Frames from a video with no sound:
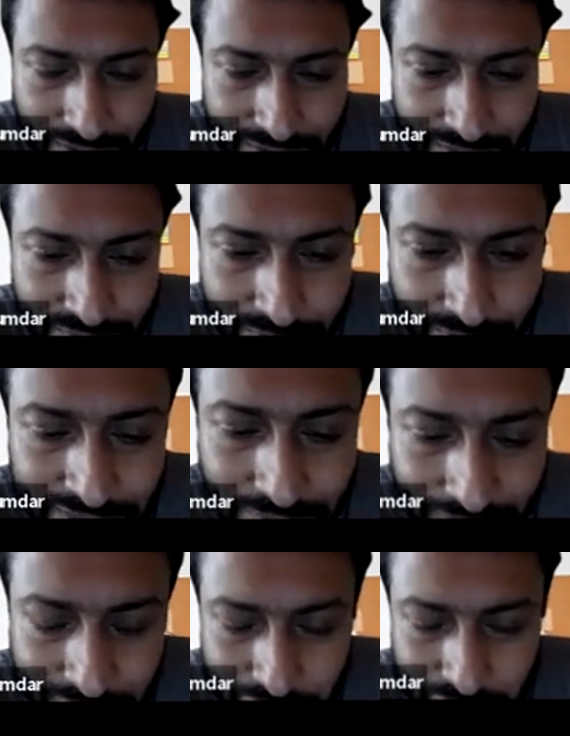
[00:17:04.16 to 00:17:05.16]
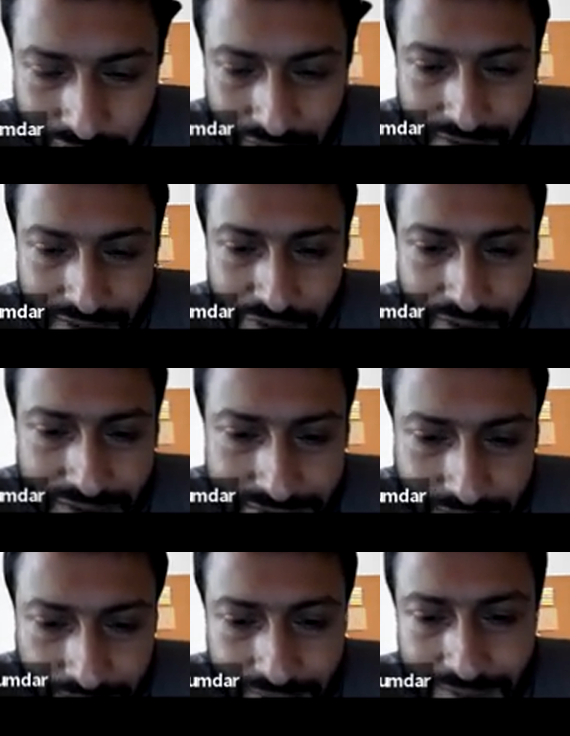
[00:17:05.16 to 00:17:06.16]
uh, please make sure that you
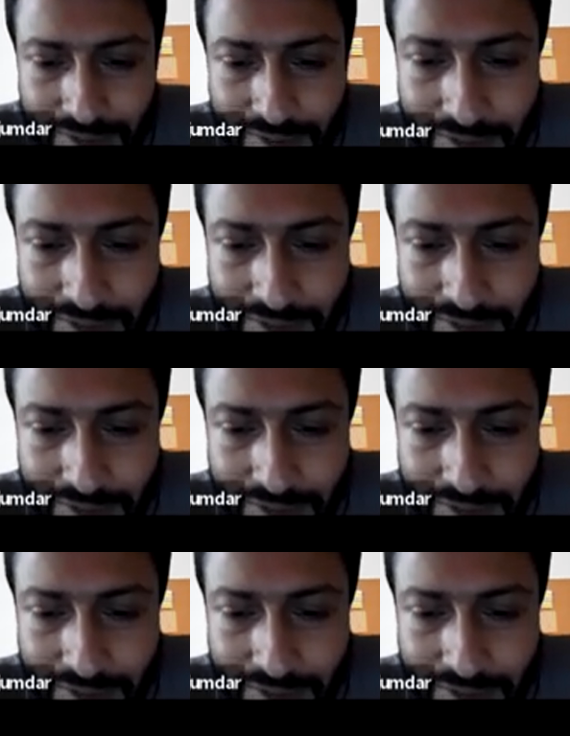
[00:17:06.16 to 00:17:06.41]
understand.